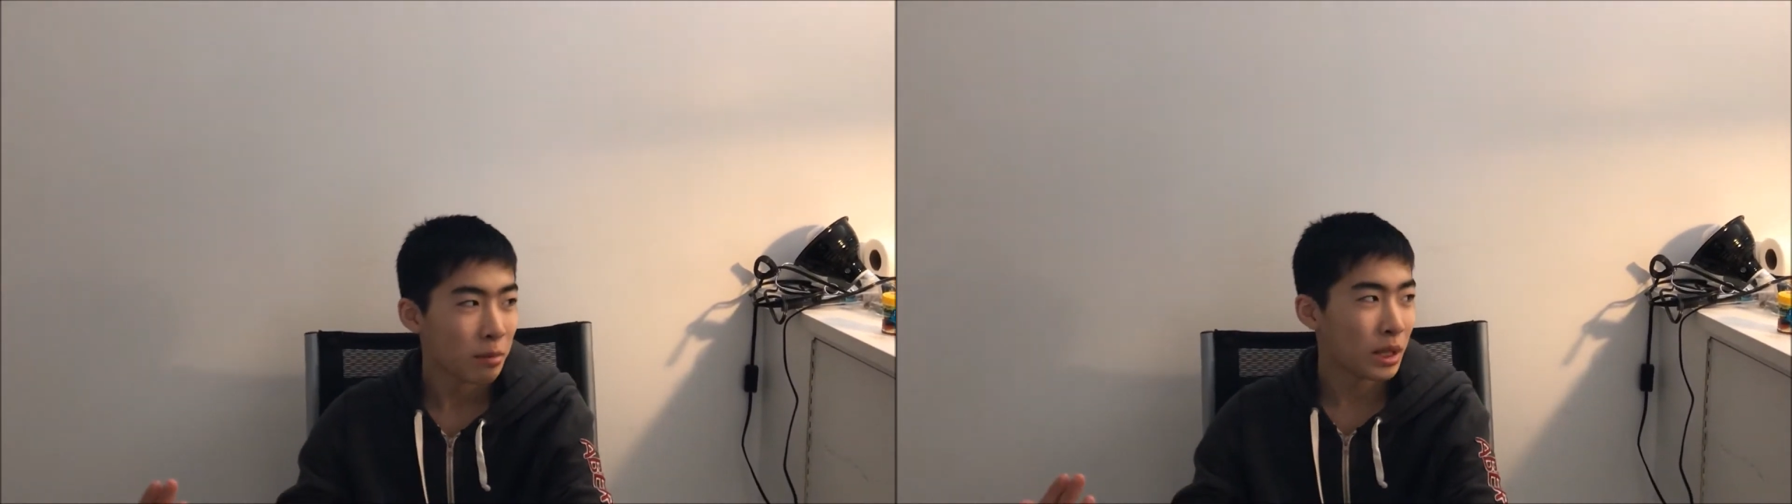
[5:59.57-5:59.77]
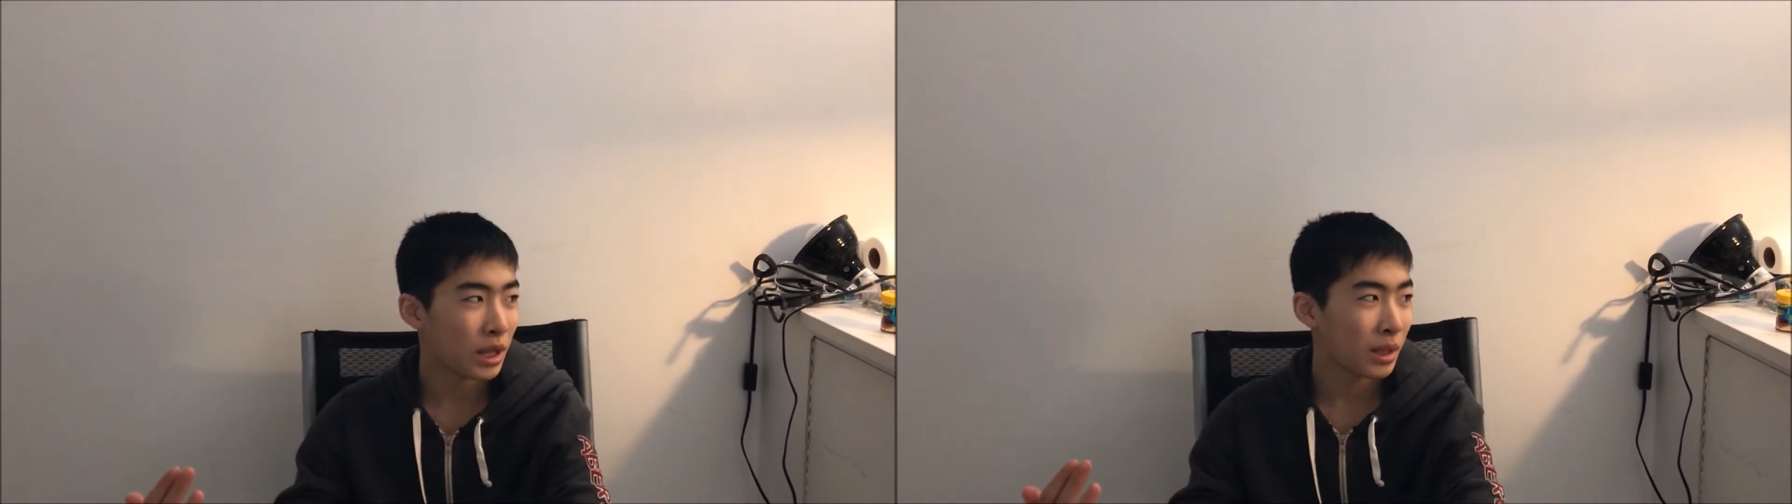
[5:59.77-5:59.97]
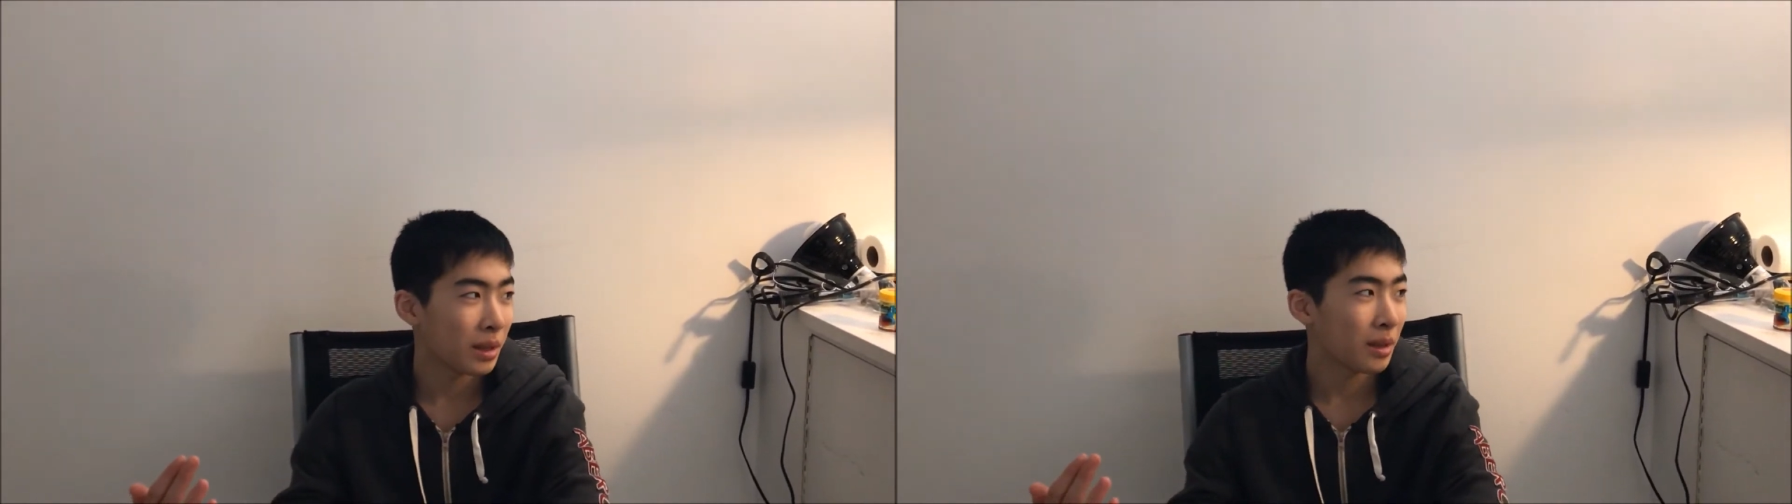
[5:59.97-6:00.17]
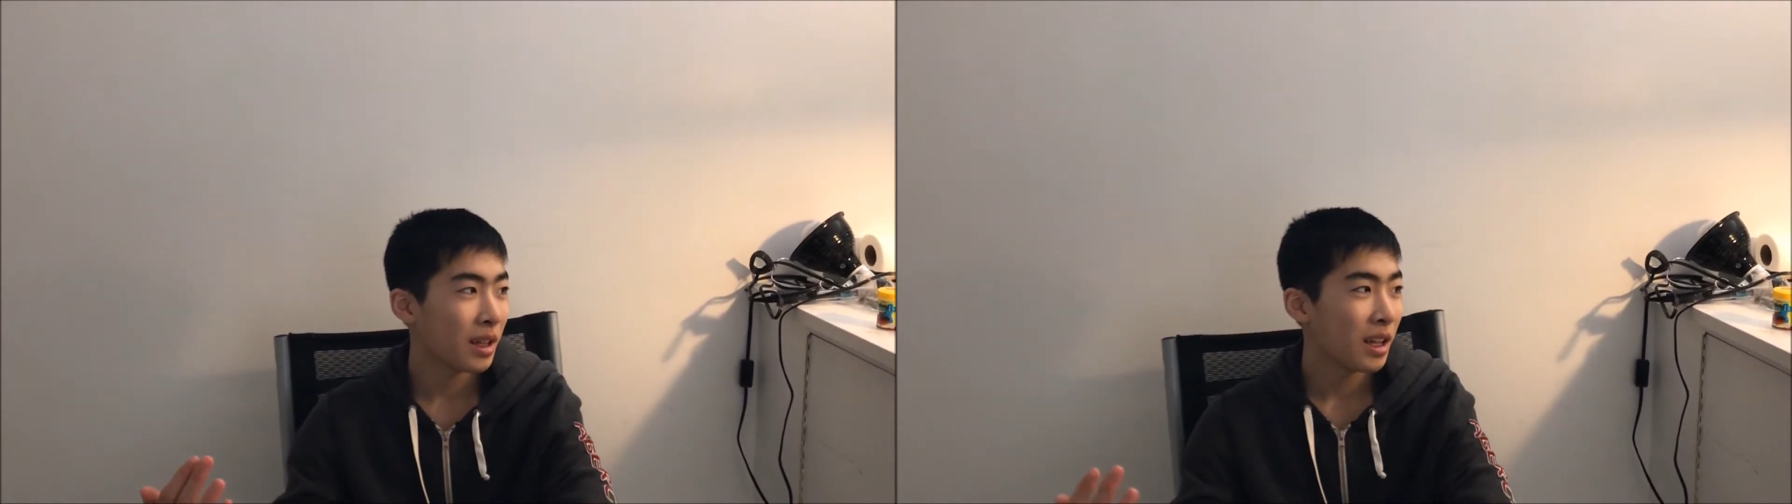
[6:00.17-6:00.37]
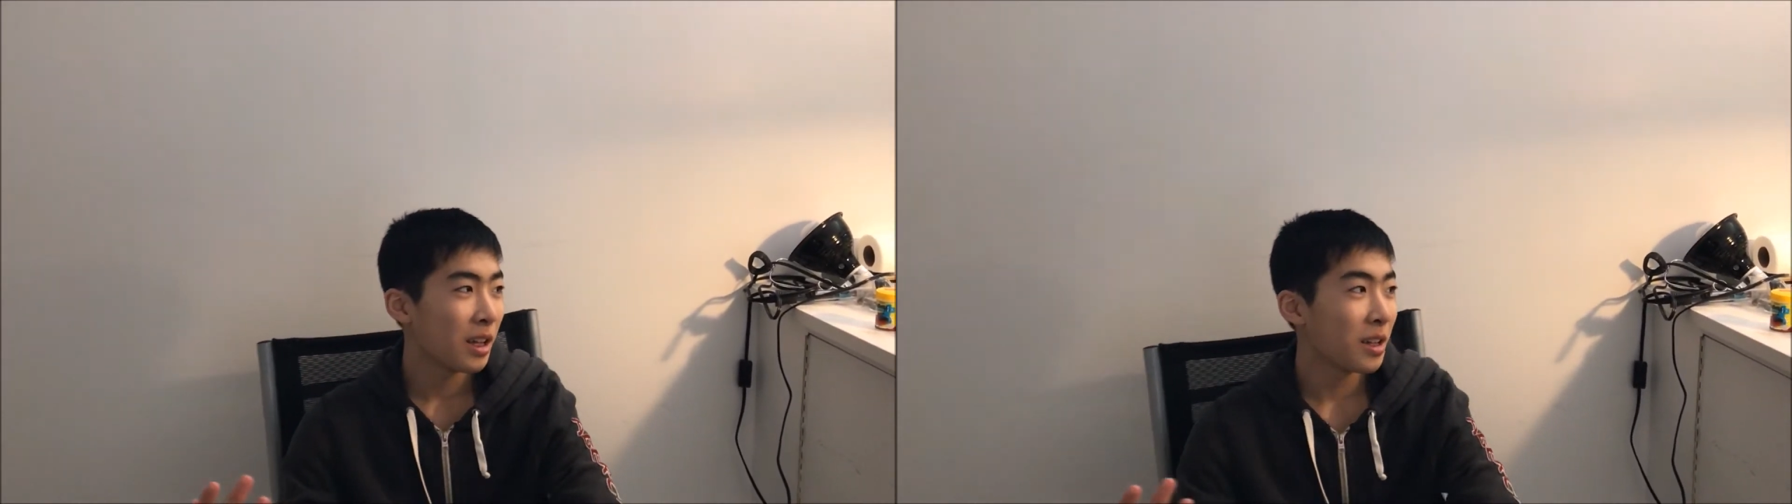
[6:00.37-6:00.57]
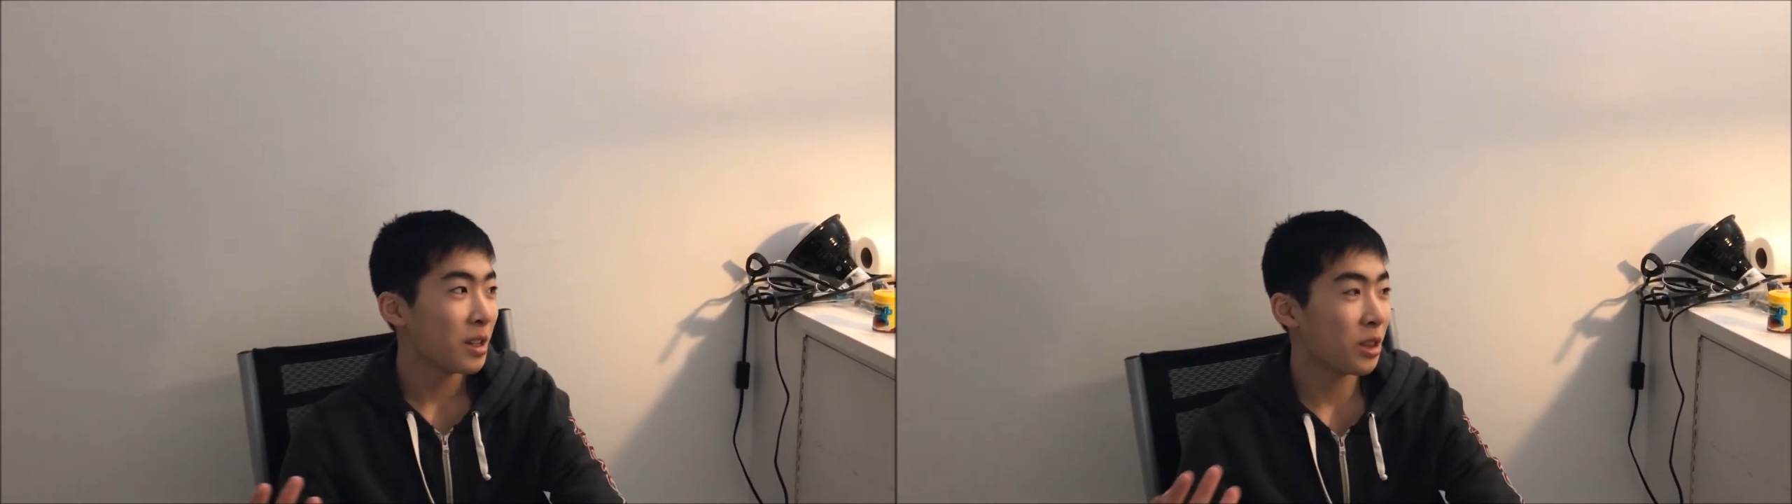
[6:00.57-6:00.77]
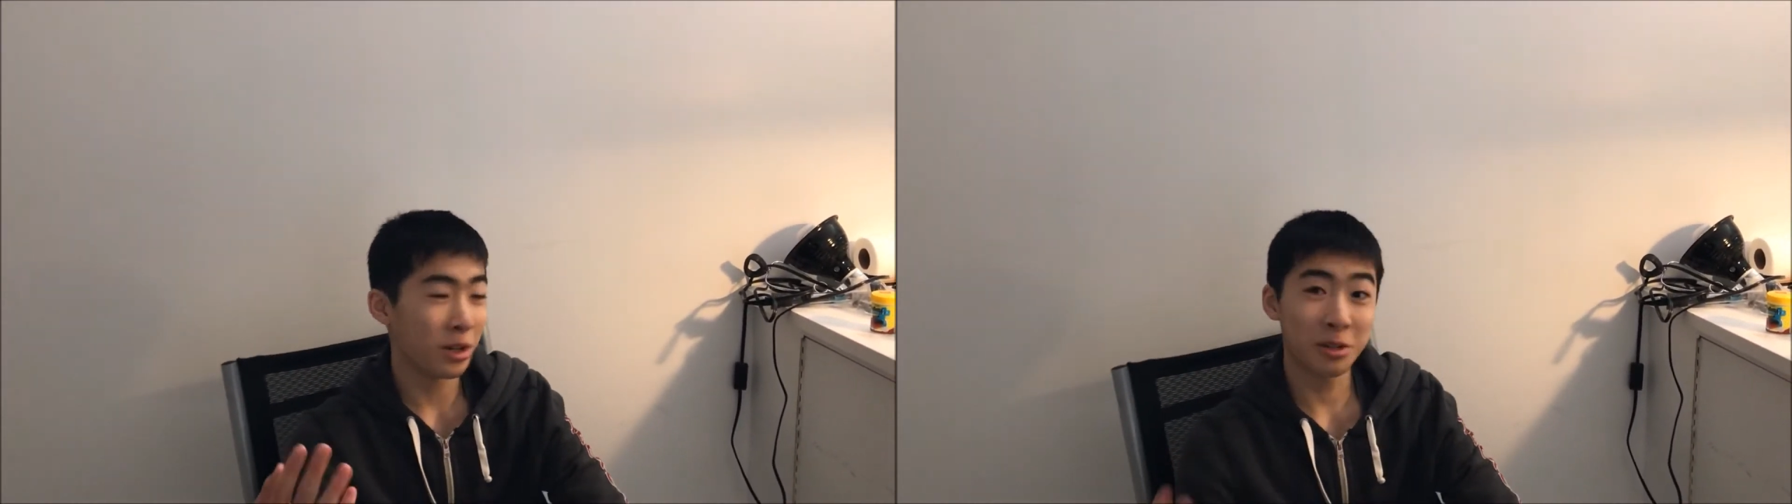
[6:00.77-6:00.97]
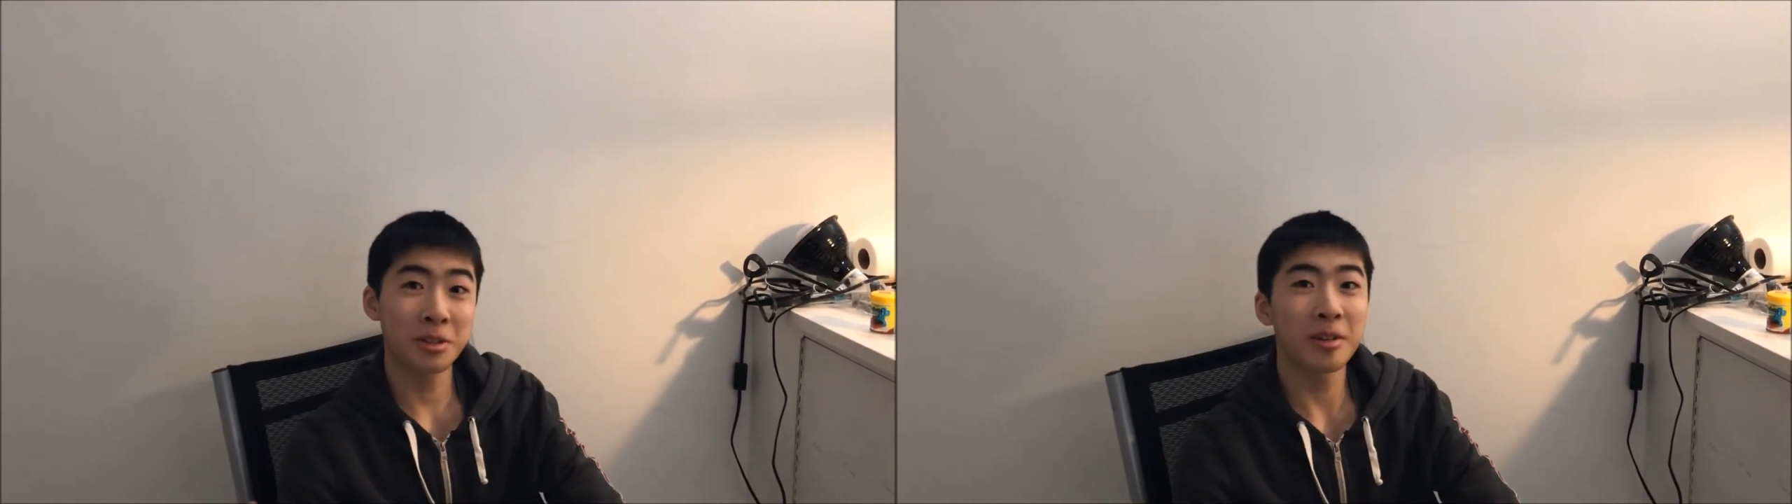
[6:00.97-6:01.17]
but
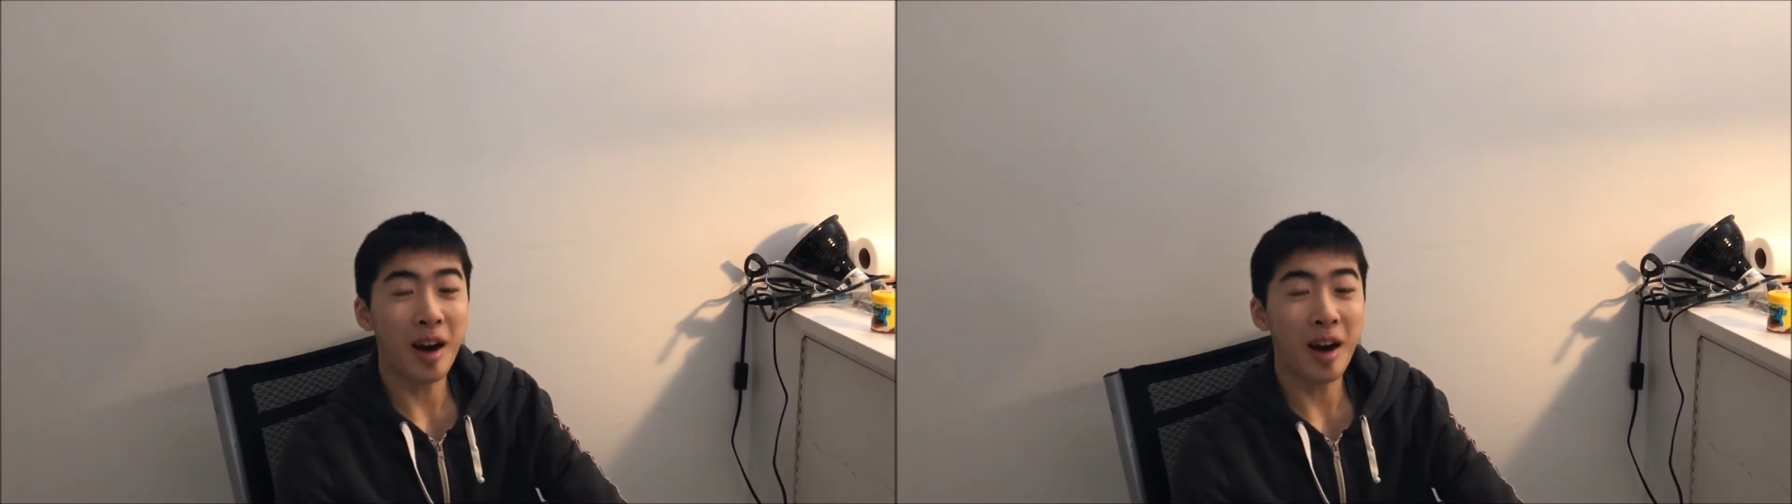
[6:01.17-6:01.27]
they're so